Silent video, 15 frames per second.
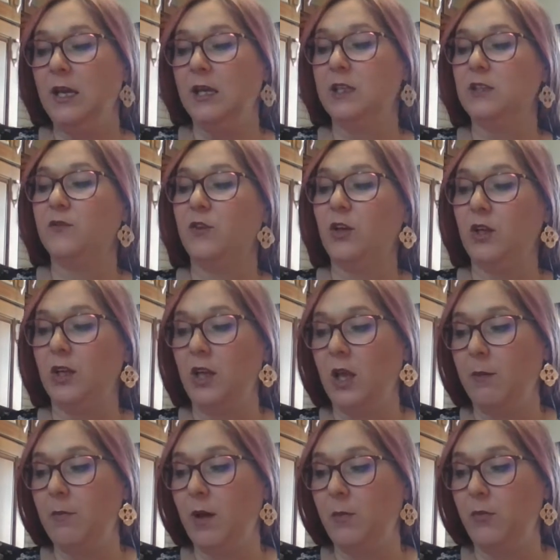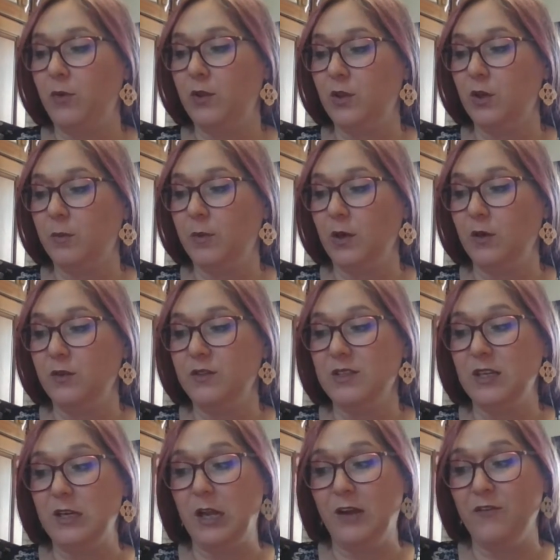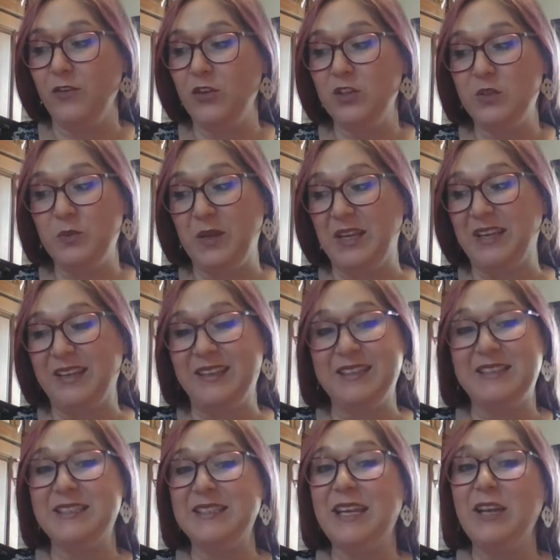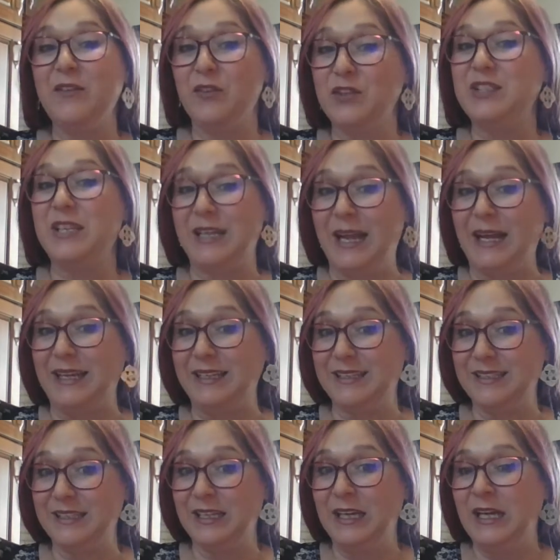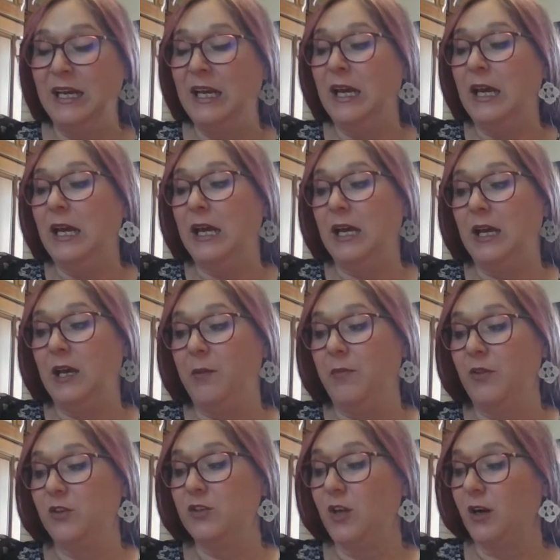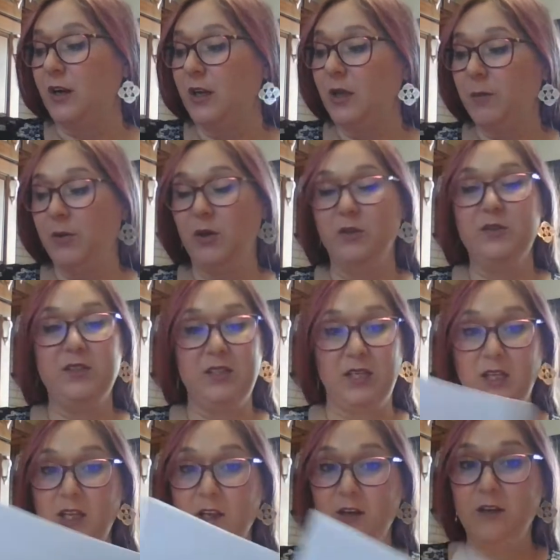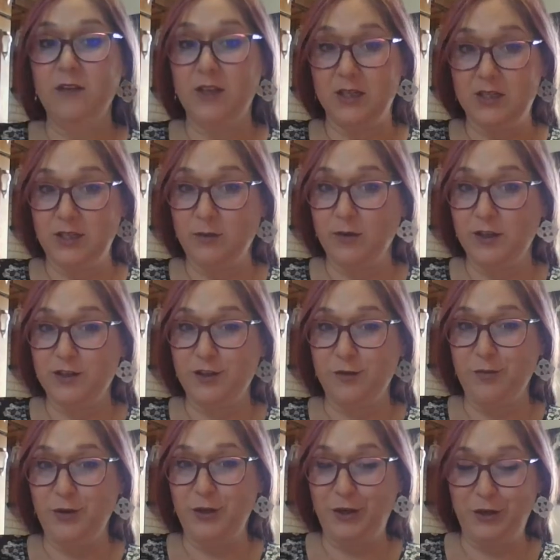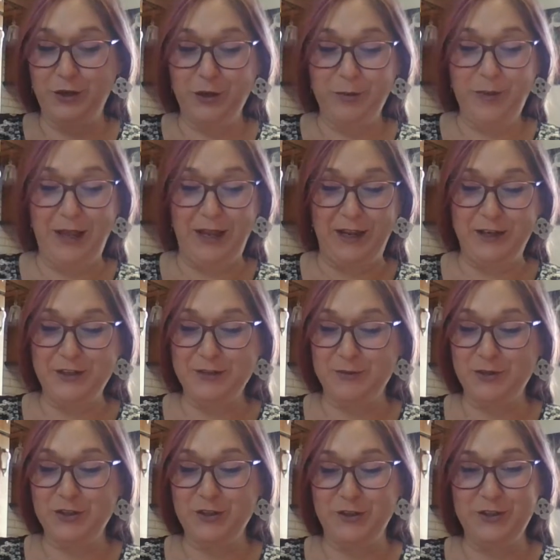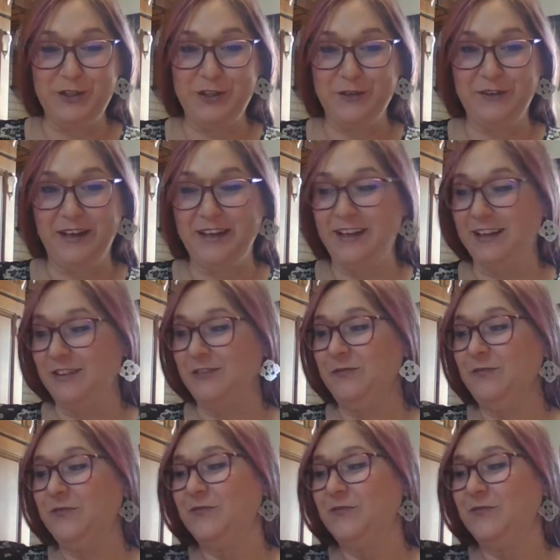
is for you to come up with your post, not for this week. This is like for tonight. There's already a post in here that Dee Russell put on her page. I'm gonna show it to you right now.